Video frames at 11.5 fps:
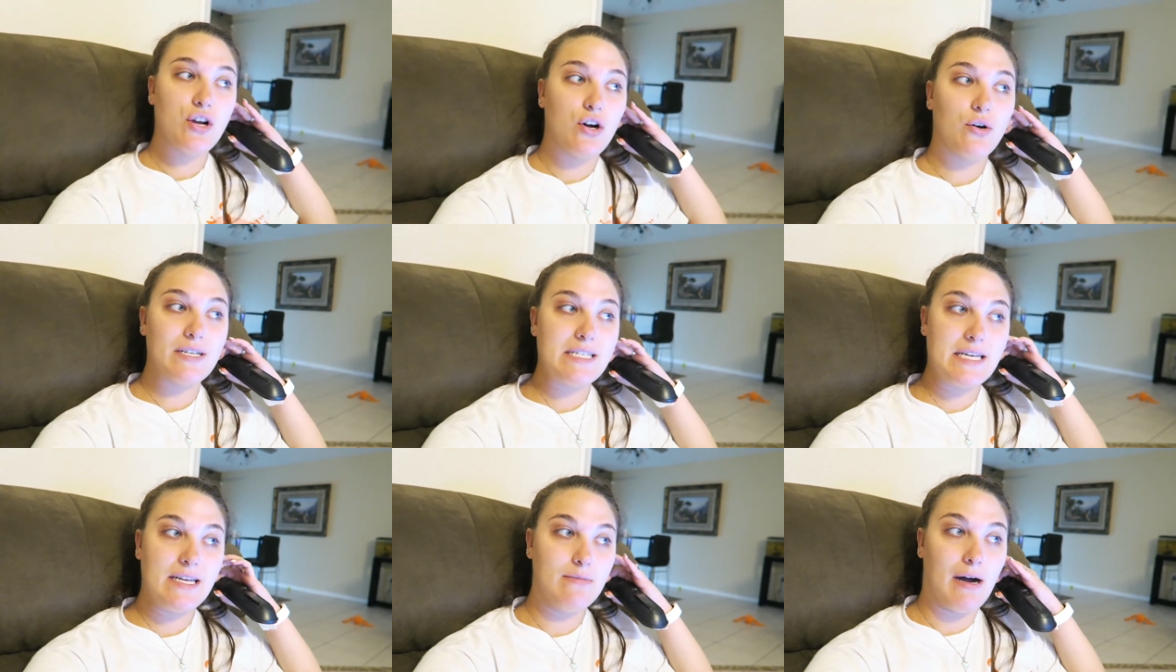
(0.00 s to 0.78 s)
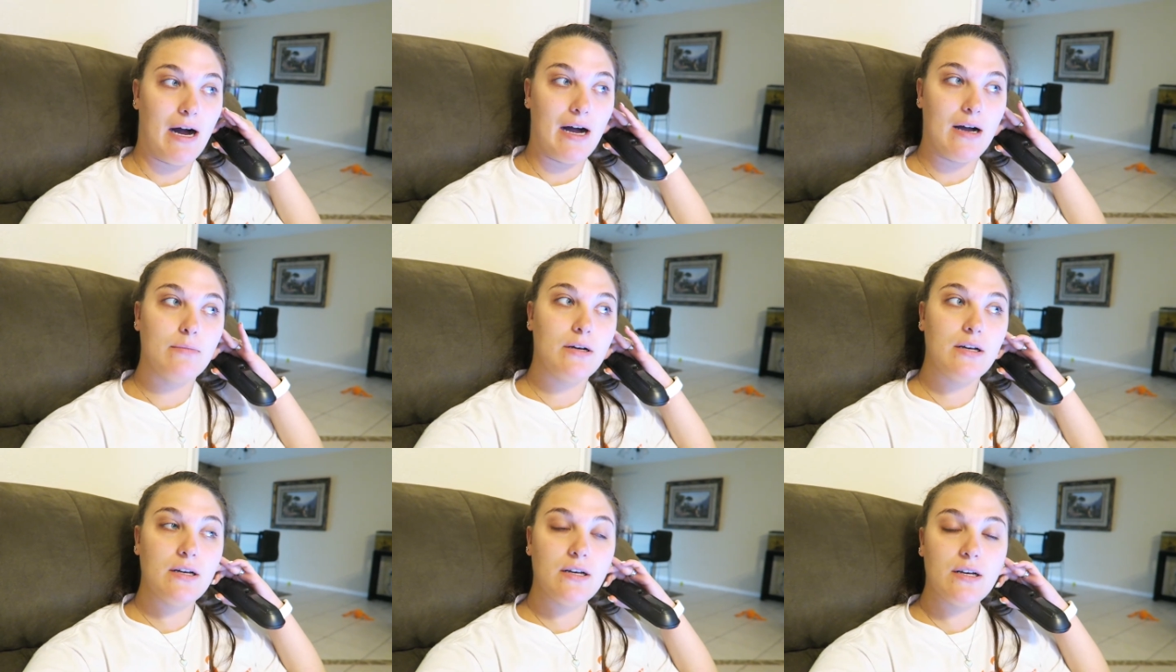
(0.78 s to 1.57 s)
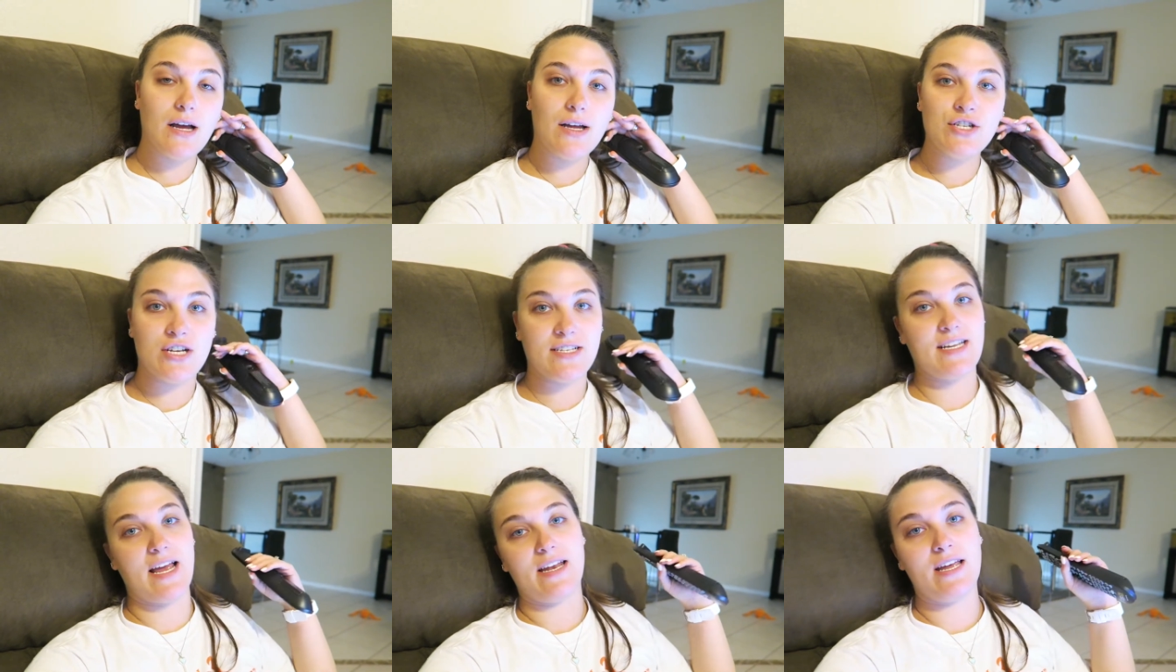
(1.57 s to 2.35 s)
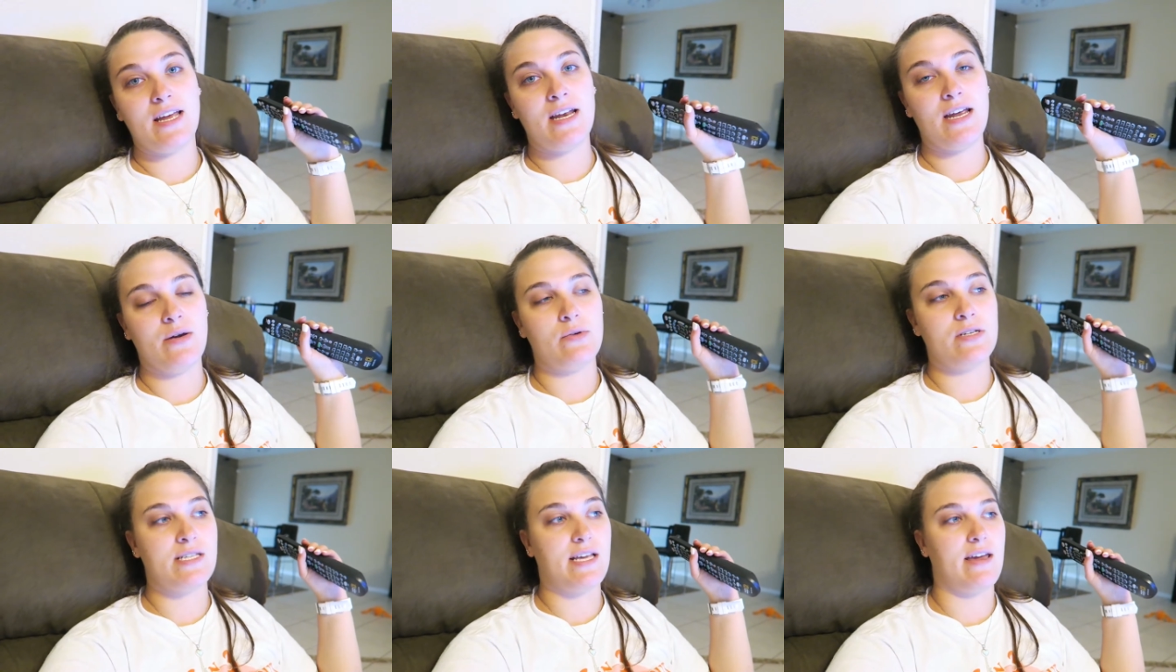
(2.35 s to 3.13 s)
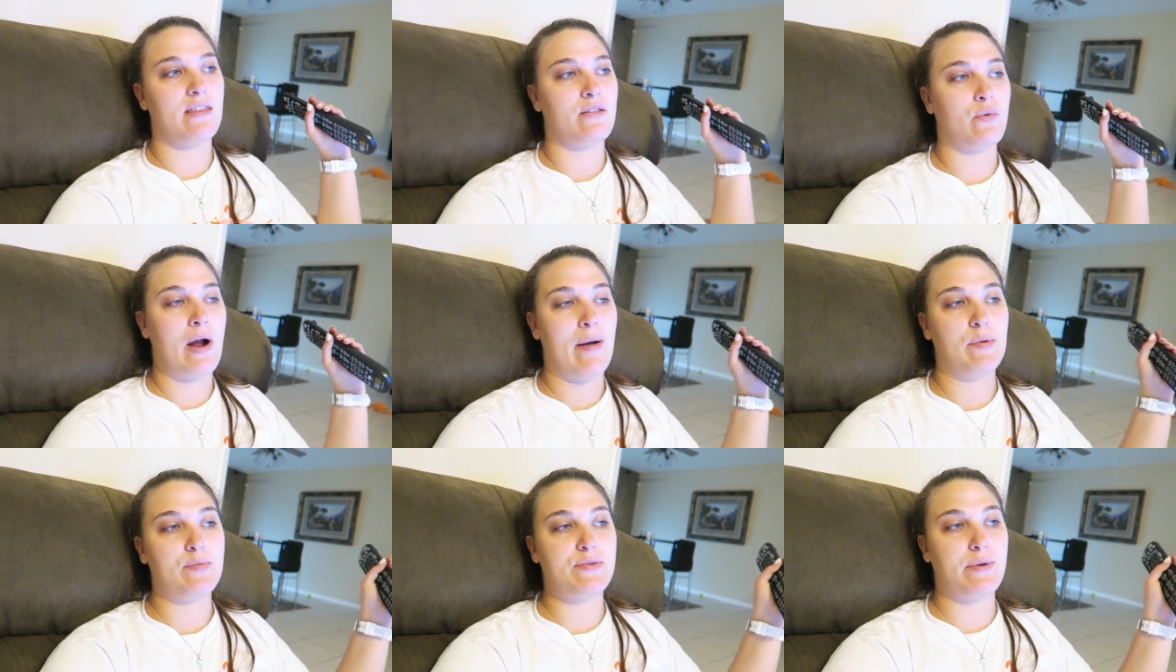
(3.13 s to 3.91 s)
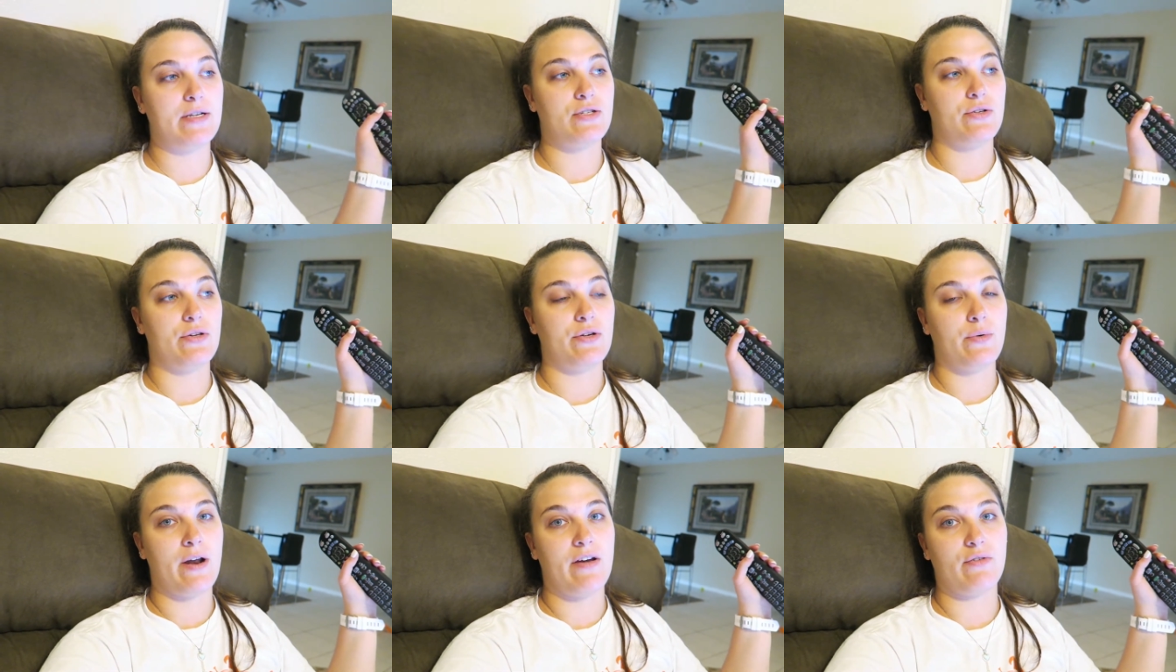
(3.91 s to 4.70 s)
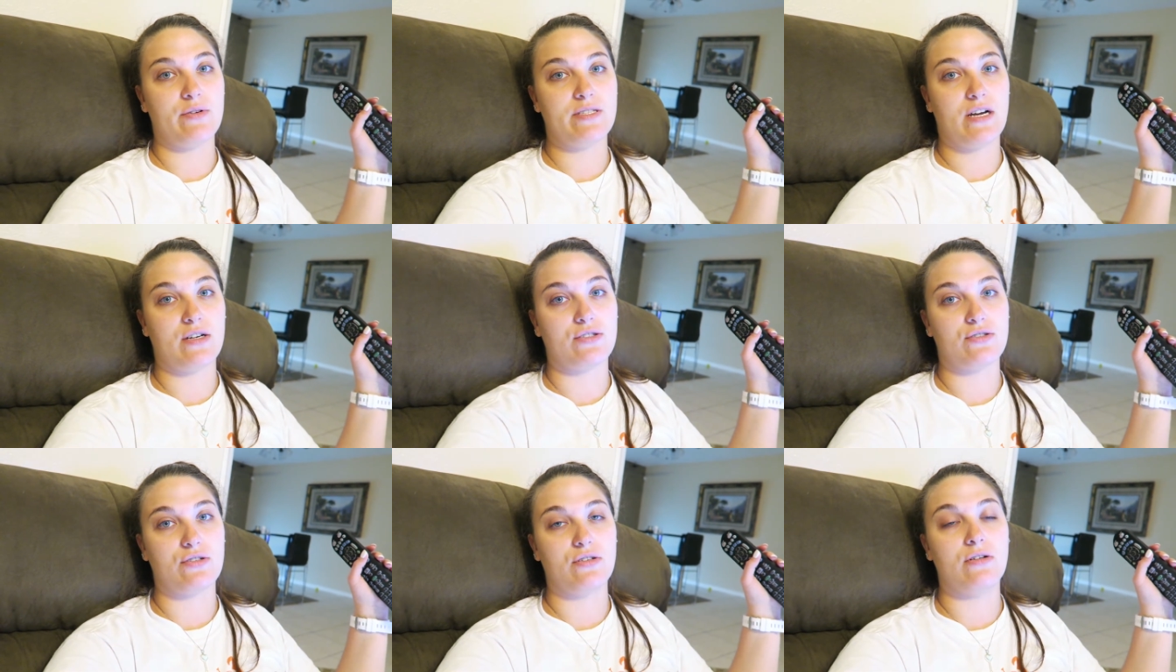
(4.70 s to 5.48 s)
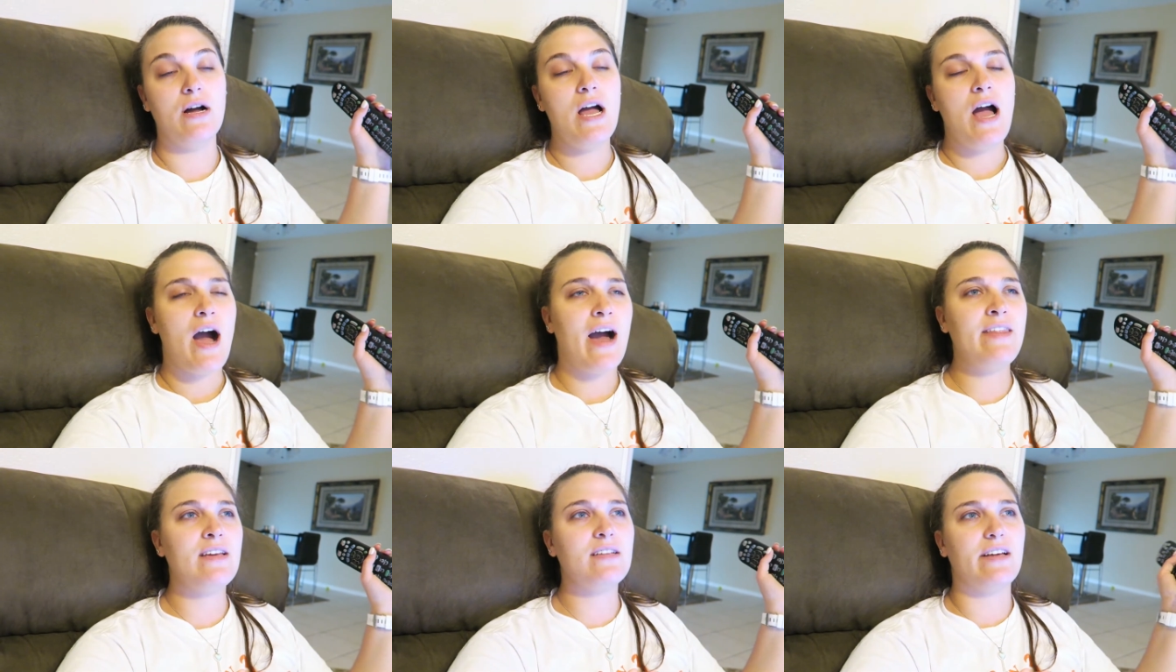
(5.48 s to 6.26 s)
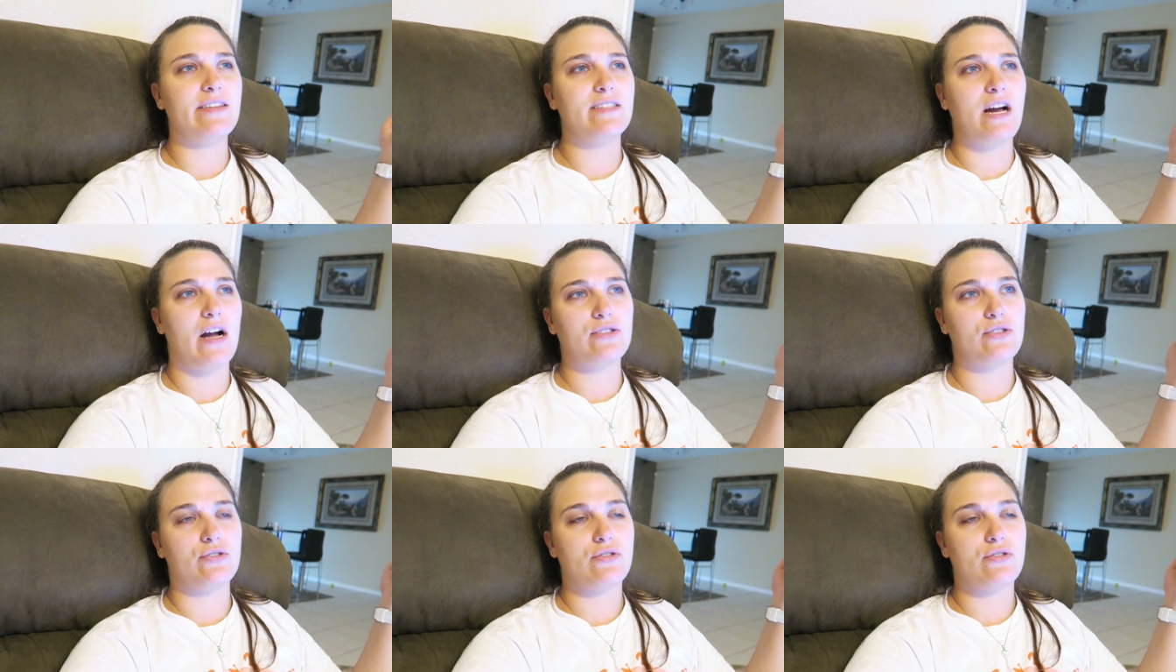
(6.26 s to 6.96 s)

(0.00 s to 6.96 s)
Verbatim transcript: So Teen Mom just ended. It was like the wrap-up special or whatever with Dr. Drew. I think like the Dr.